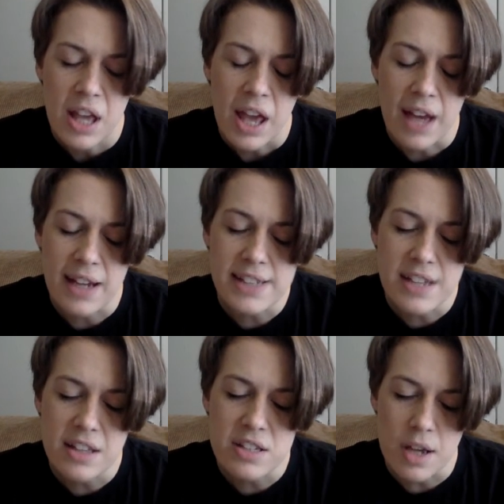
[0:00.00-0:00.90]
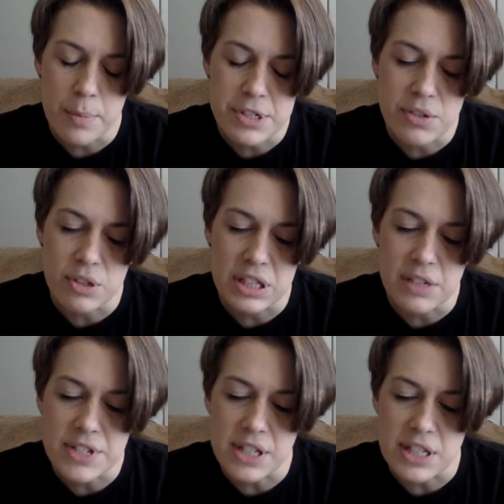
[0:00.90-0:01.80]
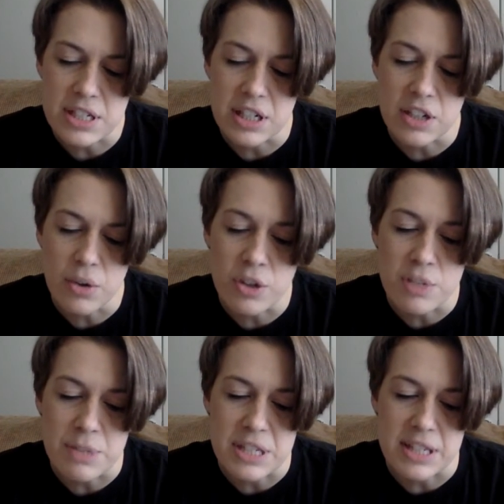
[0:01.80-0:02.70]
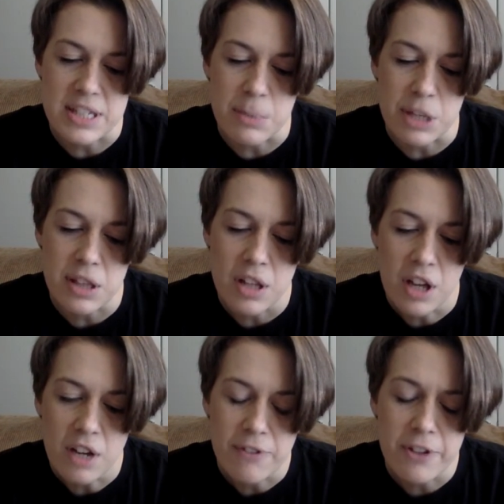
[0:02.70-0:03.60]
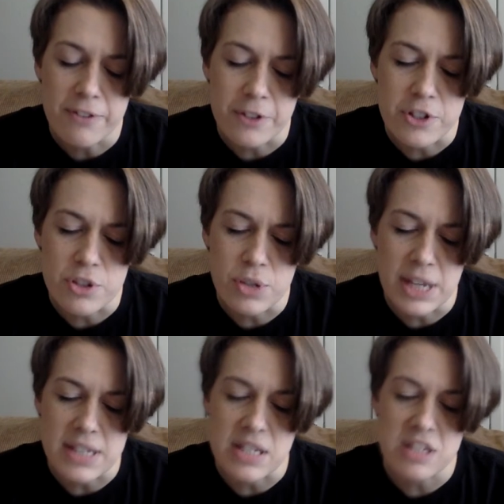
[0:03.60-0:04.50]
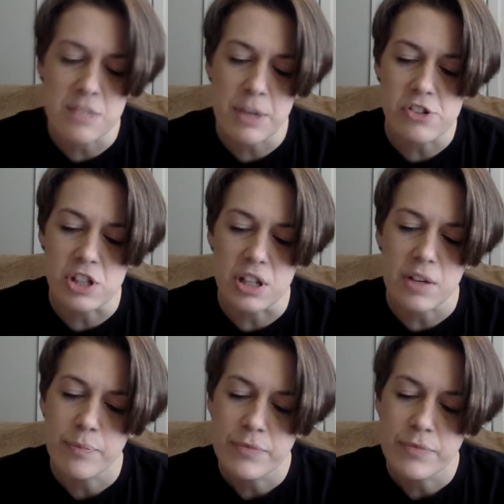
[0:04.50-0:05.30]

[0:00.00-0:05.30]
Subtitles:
And I take this opportunity of soliciting yours, Miss Elizabeth, for the first 2 dances especially,